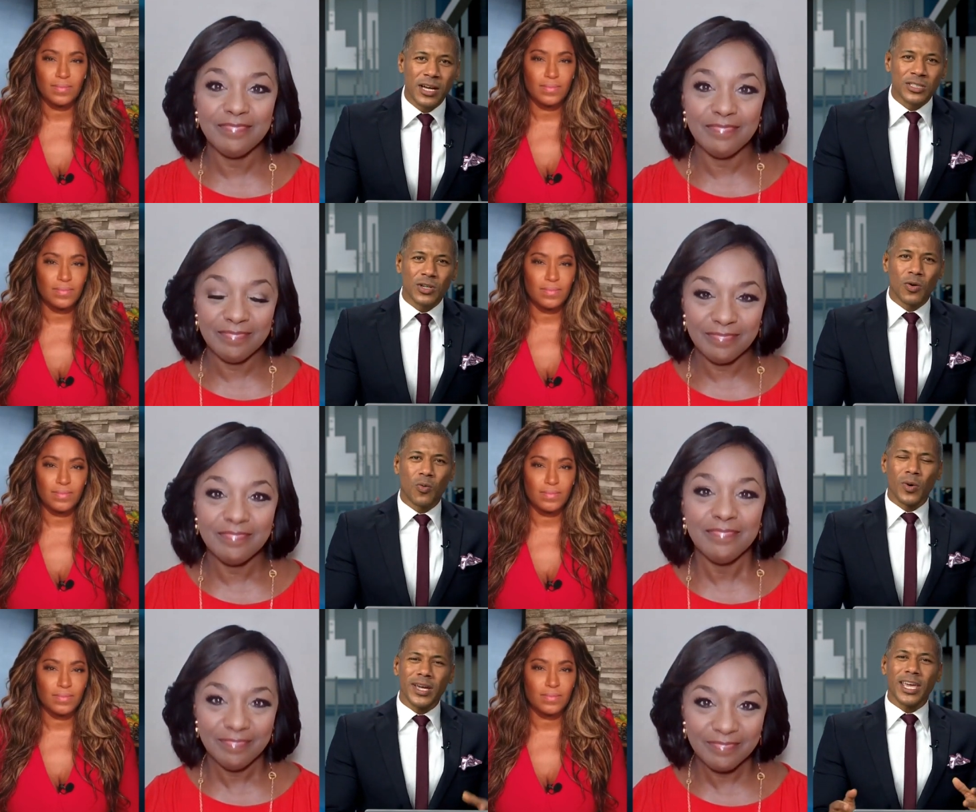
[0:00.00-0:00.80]
Speaker 1: So
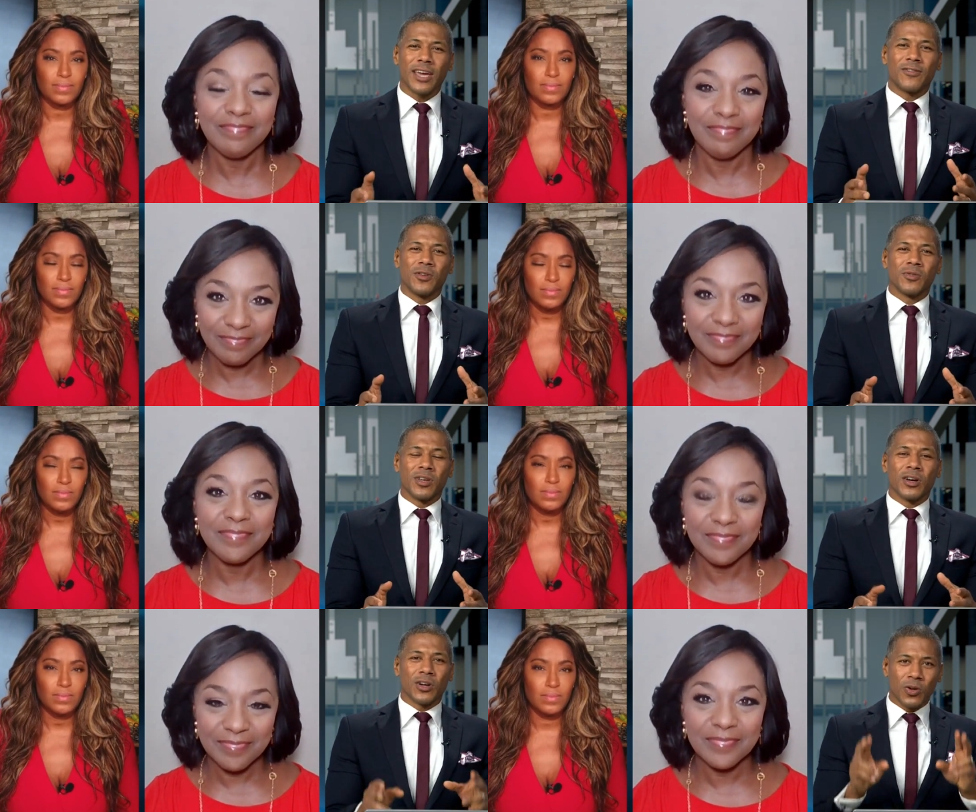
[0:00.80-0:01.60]
what gave mm -hmm. you
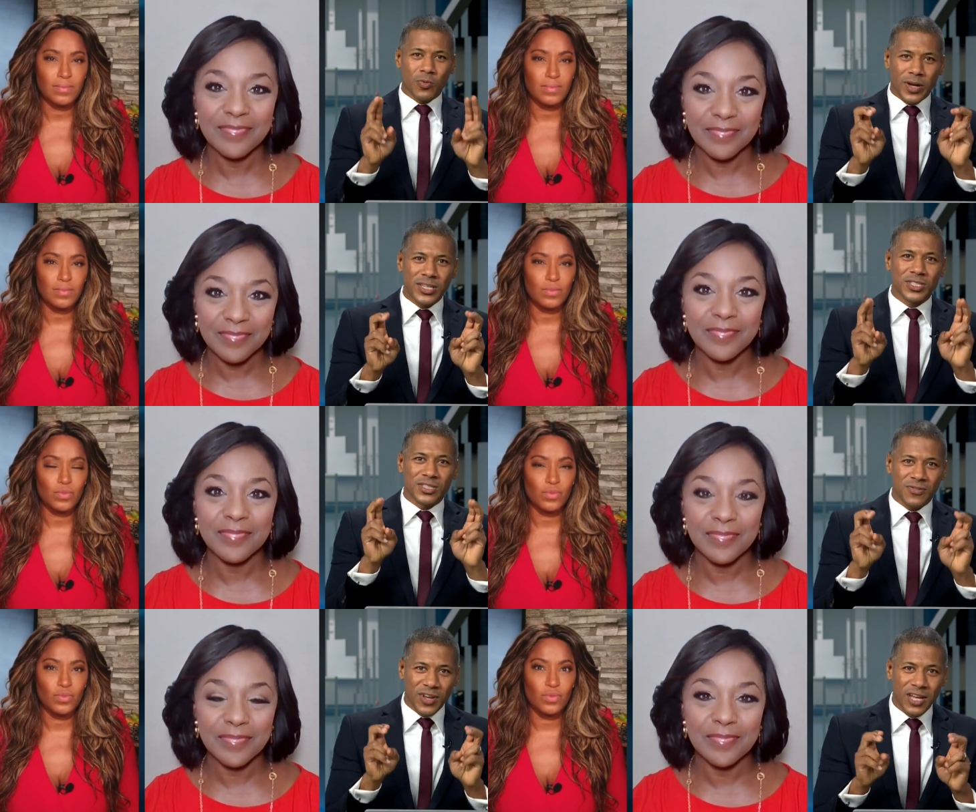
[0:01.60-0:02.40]
the
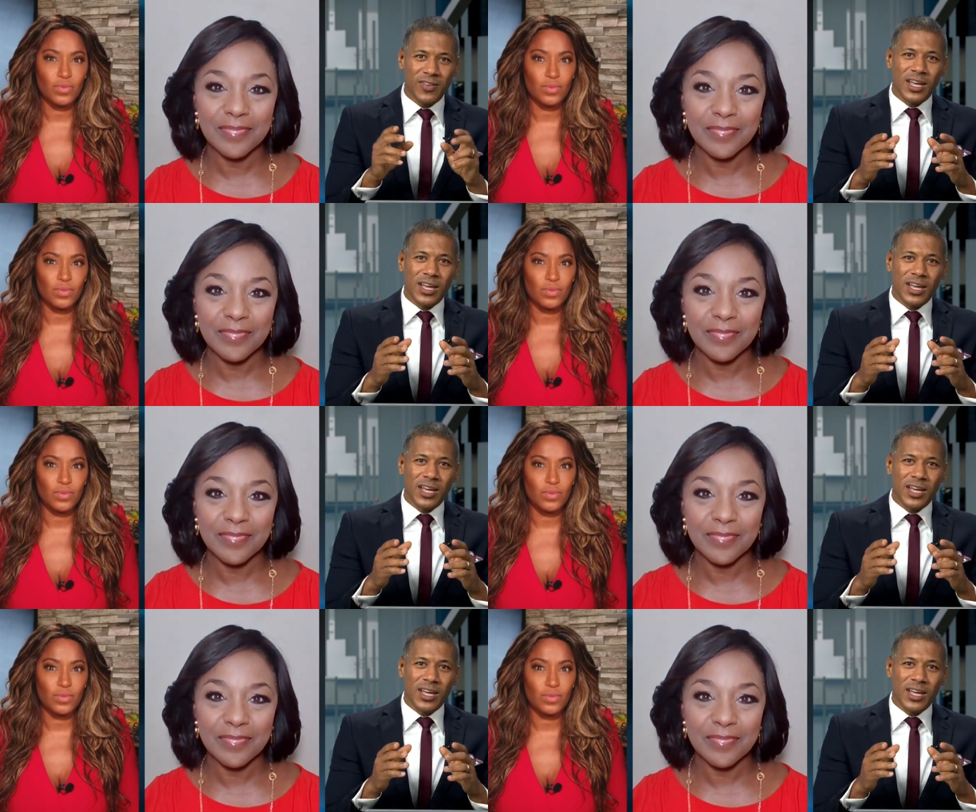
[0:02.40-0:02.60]
courageous faith